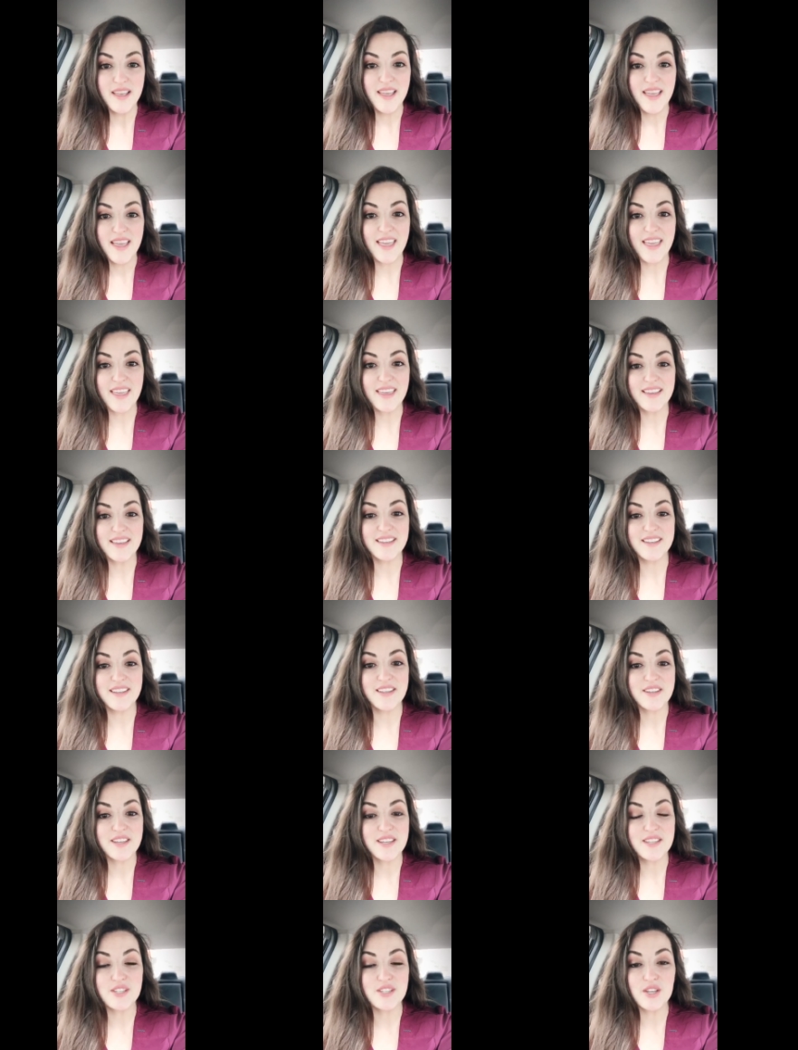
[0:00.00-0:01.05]
and
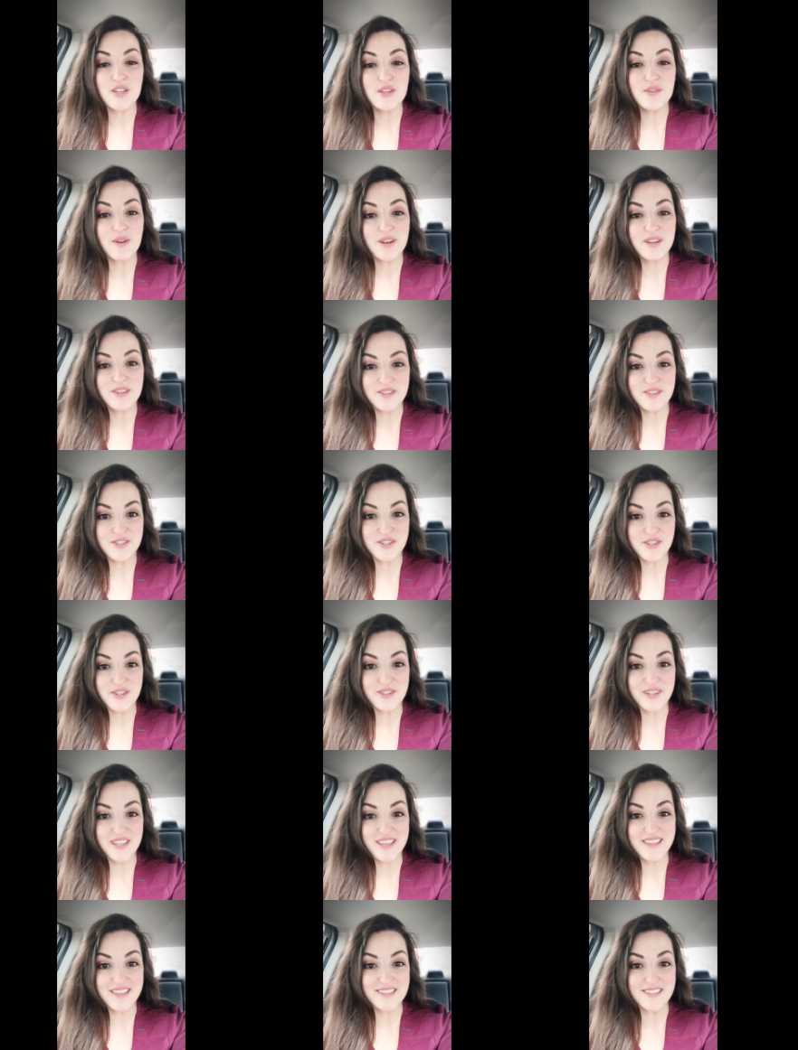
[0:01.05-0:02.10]
continue on your
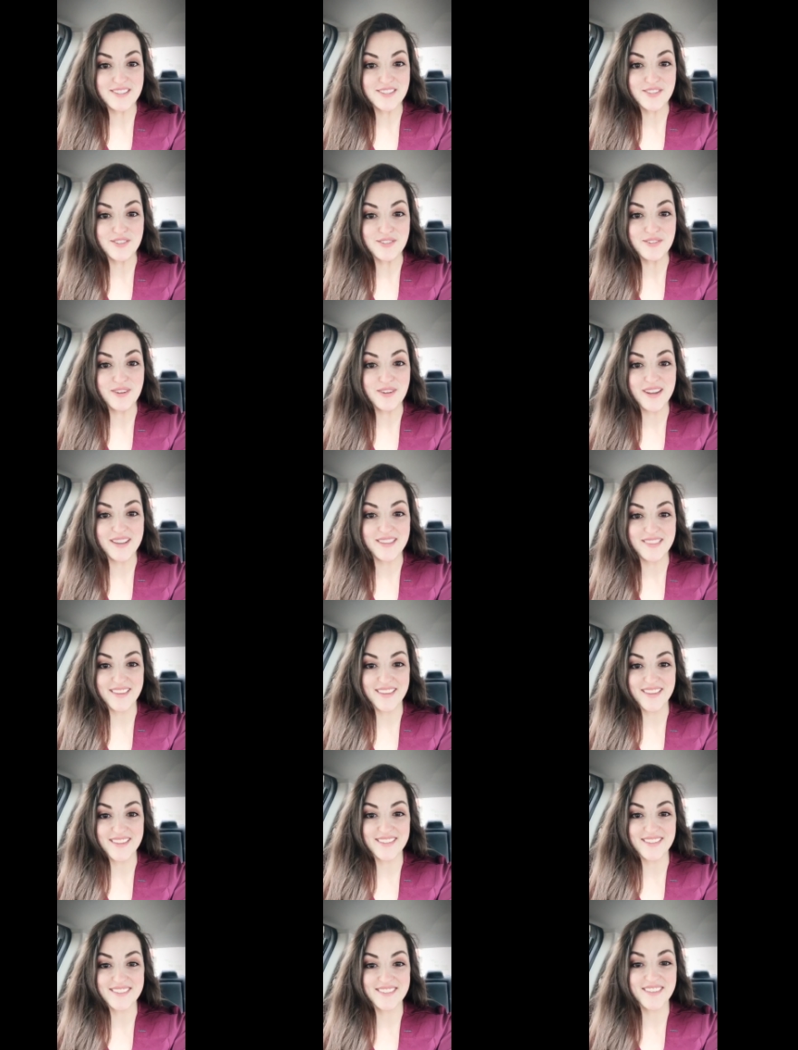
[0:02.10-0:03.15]
journey and just do great
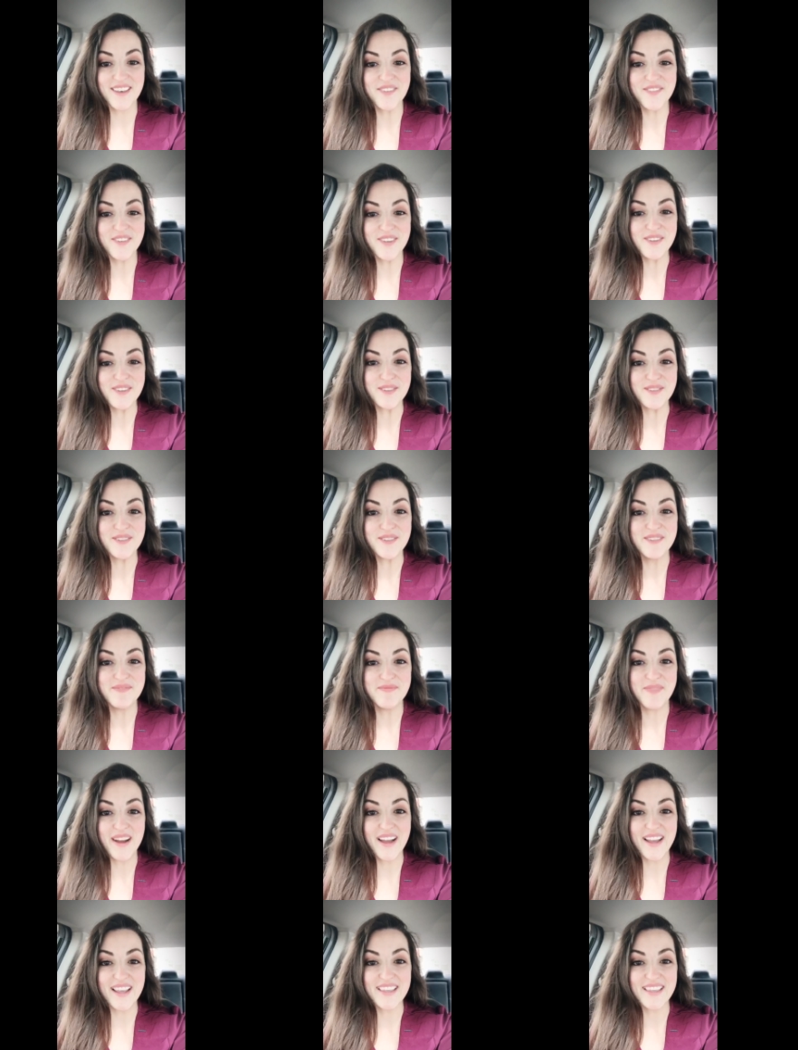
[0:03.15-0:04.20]
things. Love you.
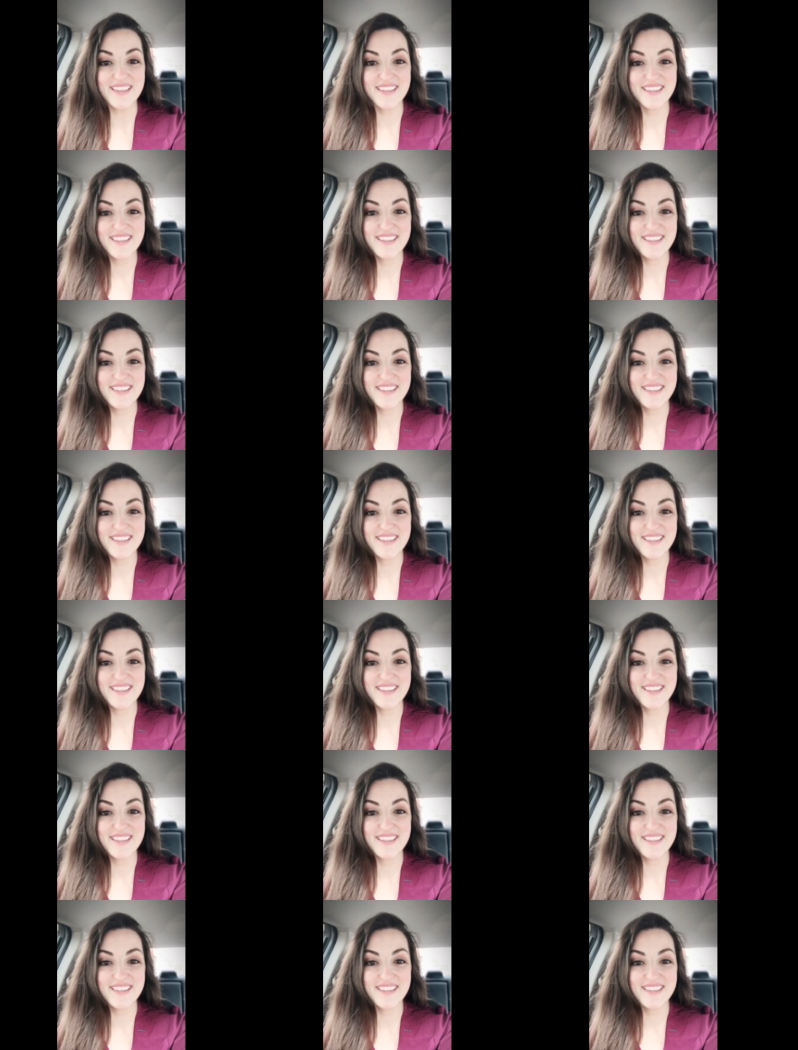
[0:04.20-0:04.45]
Bye.